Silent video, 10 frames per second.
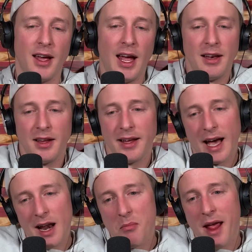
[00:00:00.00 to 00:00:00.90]
And you
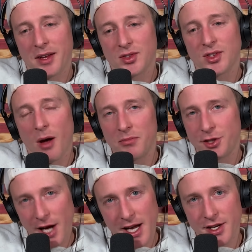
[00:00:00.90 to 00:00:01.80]
gotta make some
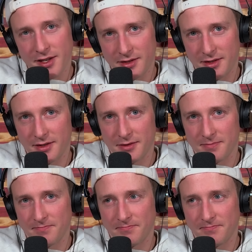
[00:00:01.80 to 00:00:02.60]
changes